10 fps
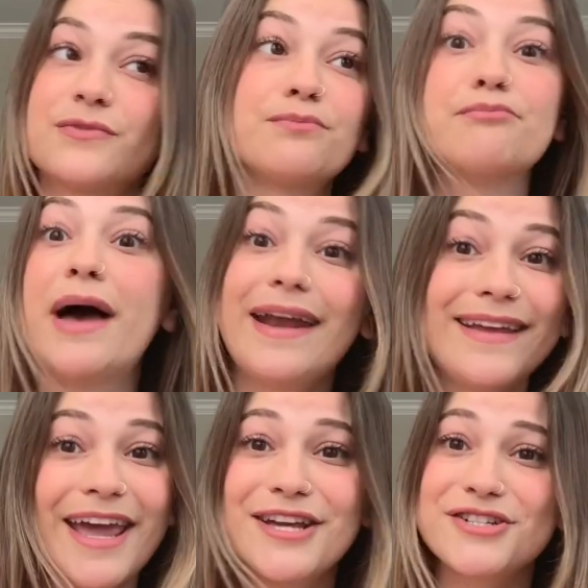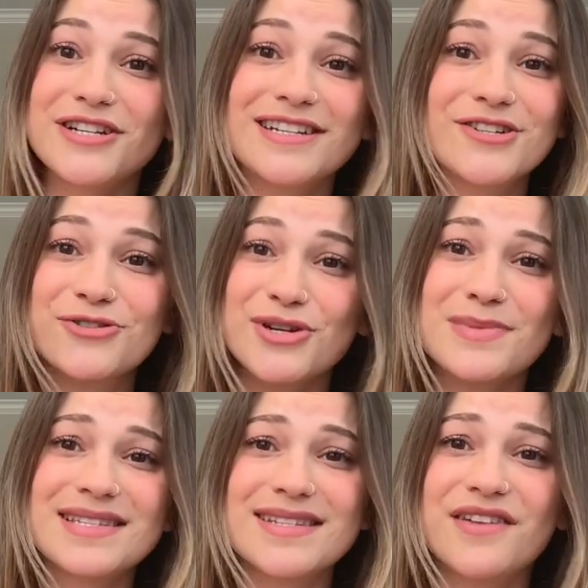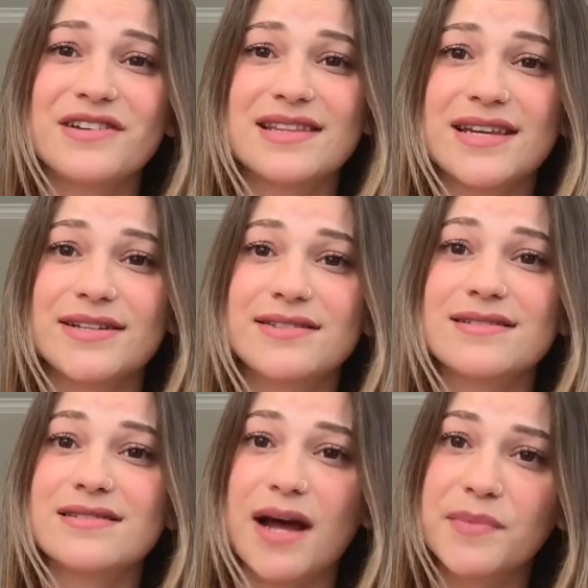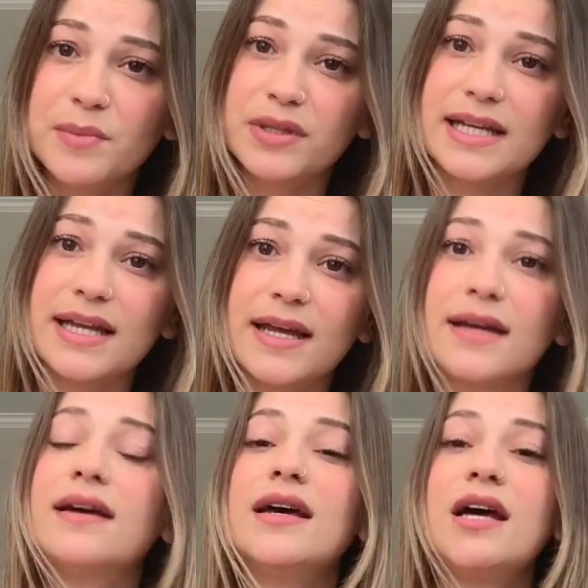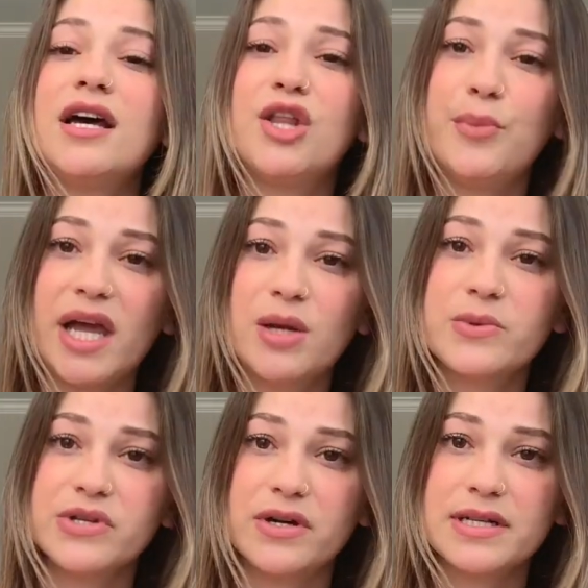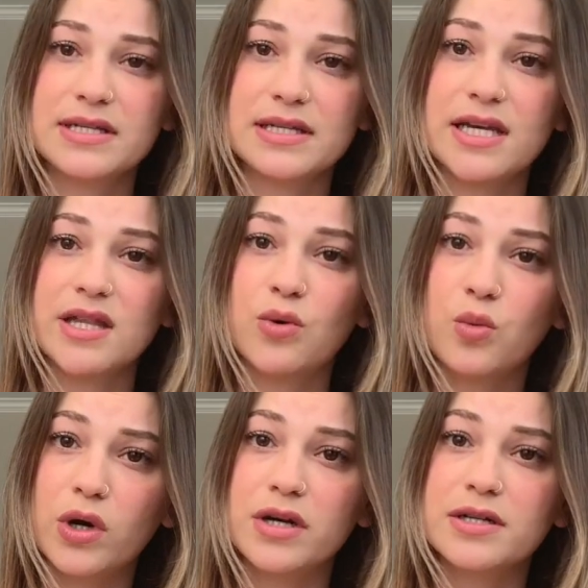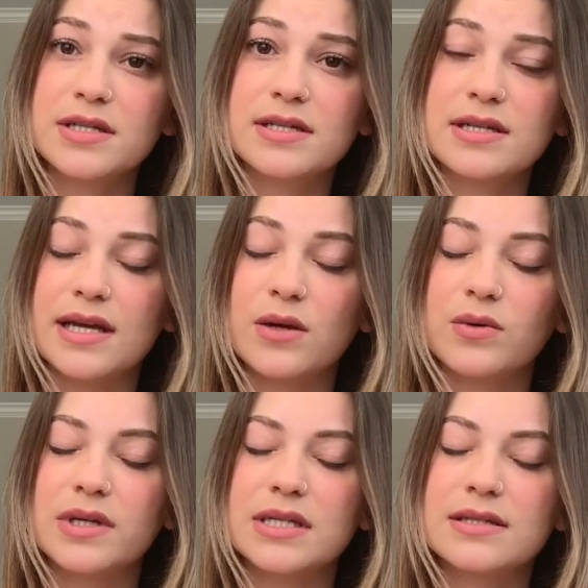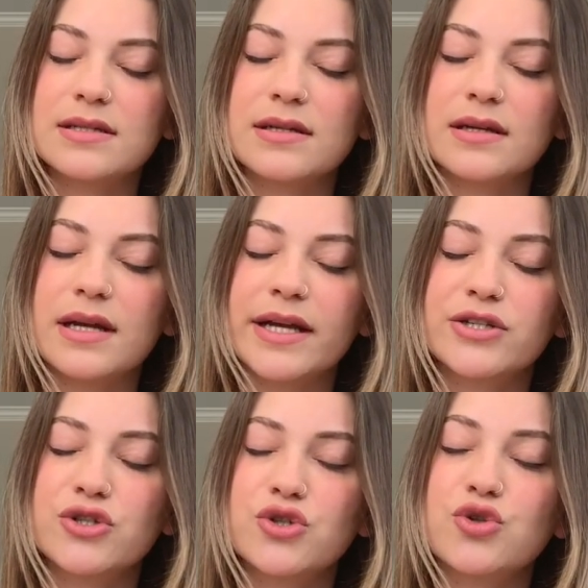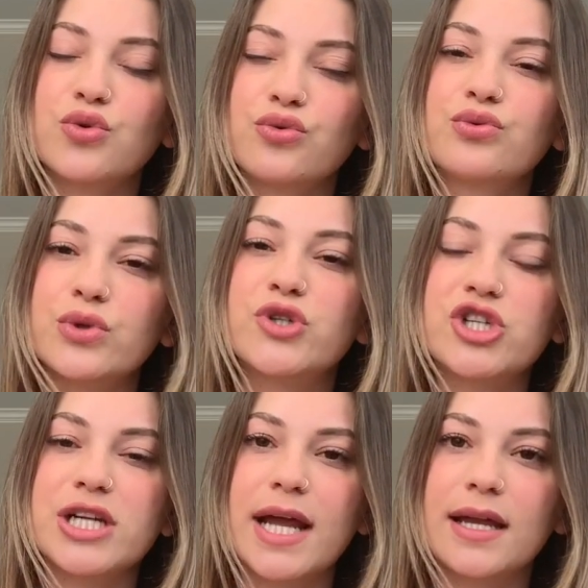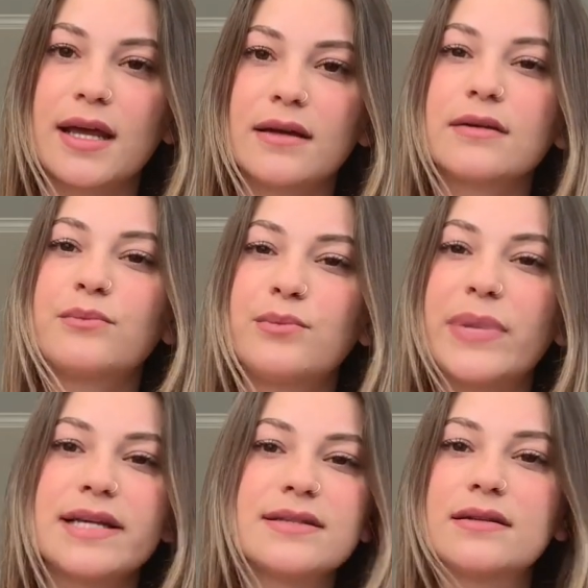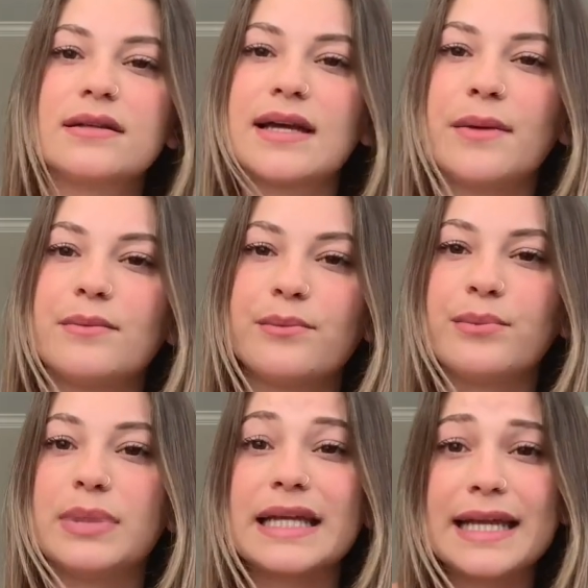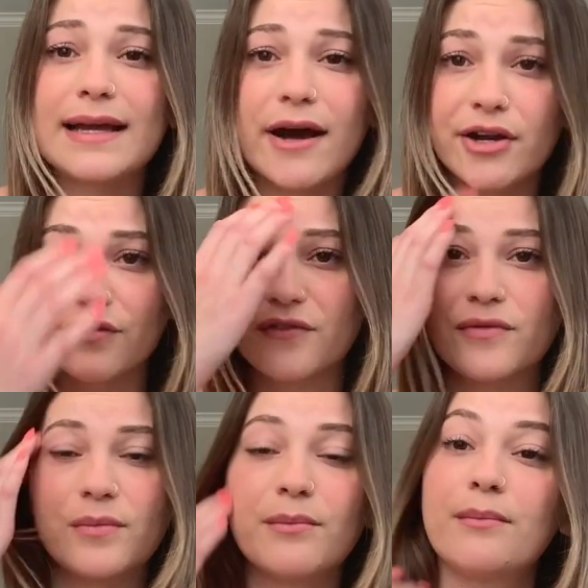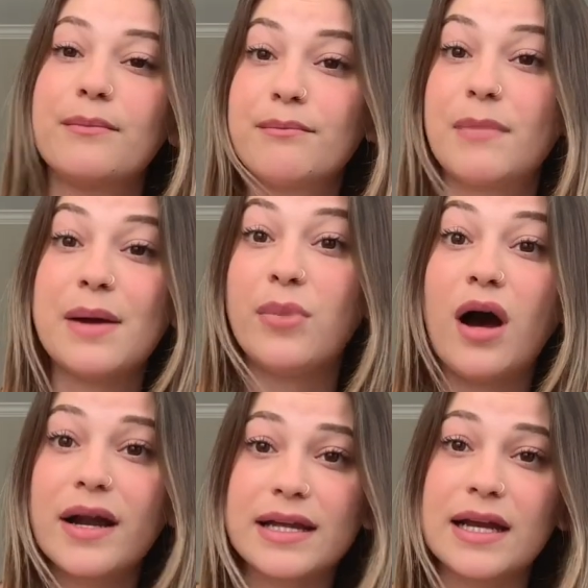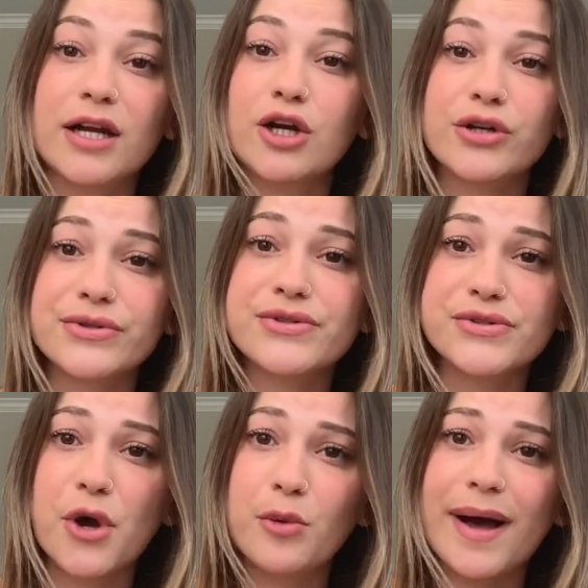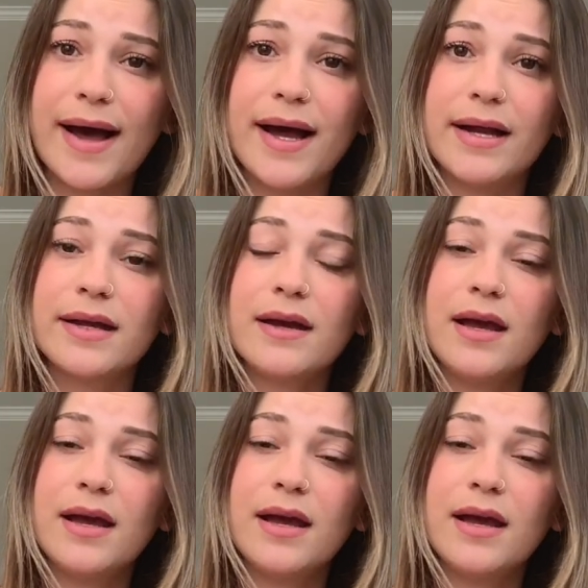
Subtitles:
medication and treatments and everything to stop the bleeding. The pain was honestly the worst. It was excruciating. Basically, I'm bleeding out of my body and it hurts so bad.